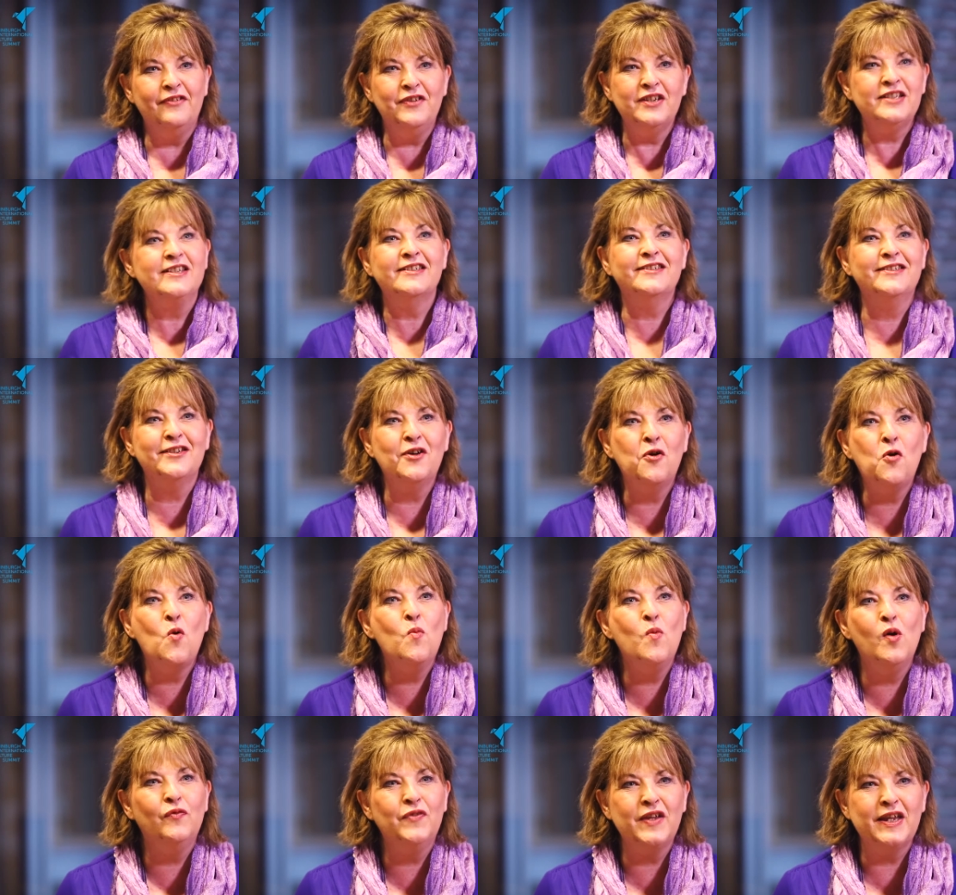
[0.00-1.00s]
This is the
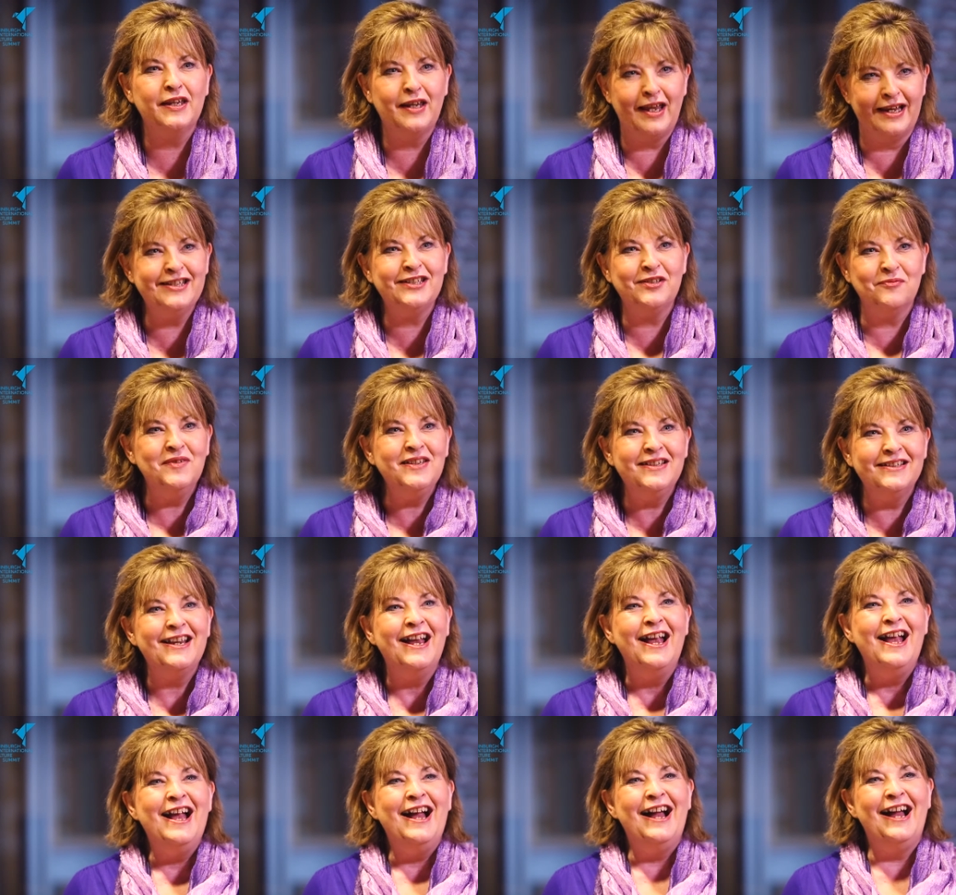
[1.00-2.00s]
home of the Enlightenment.
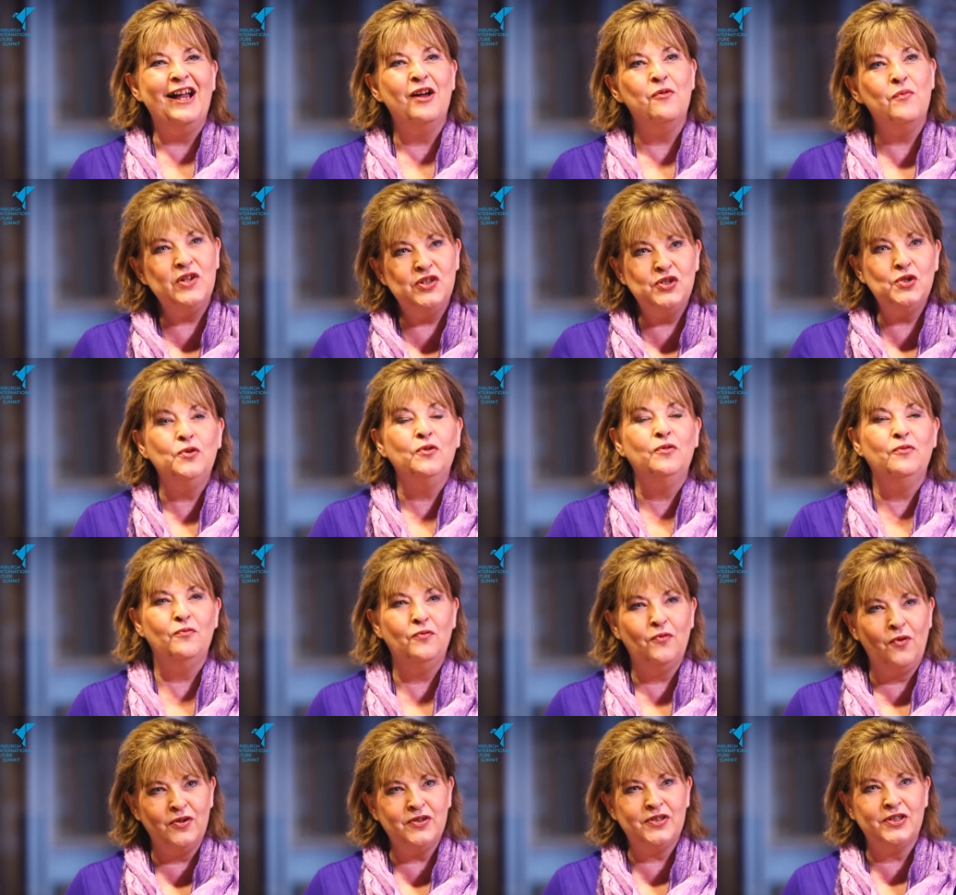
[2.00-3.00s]
We do
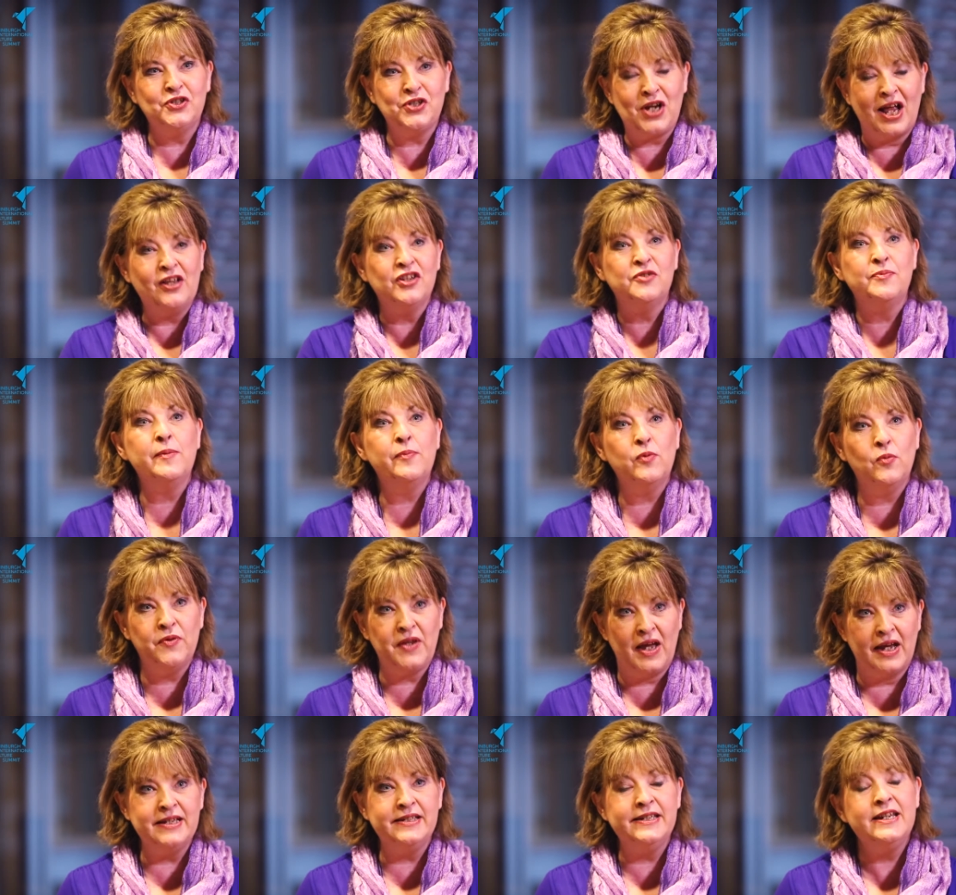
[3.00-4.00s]
want to challenge people
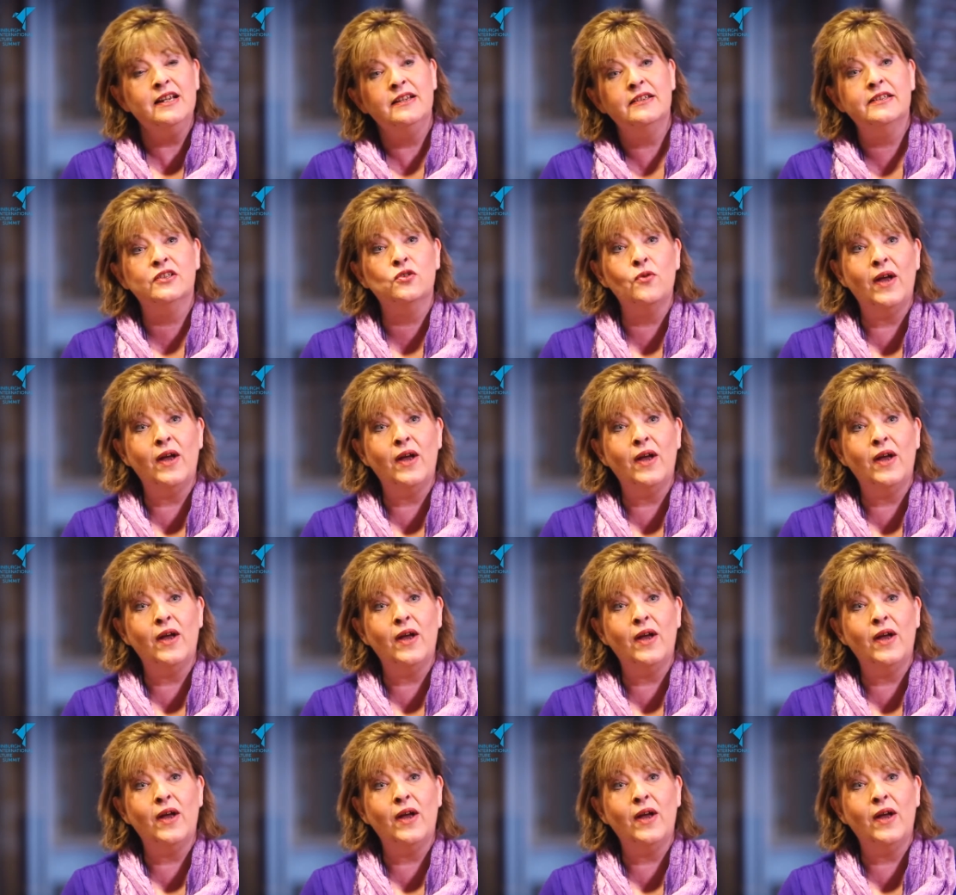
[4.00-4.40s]
with ideas.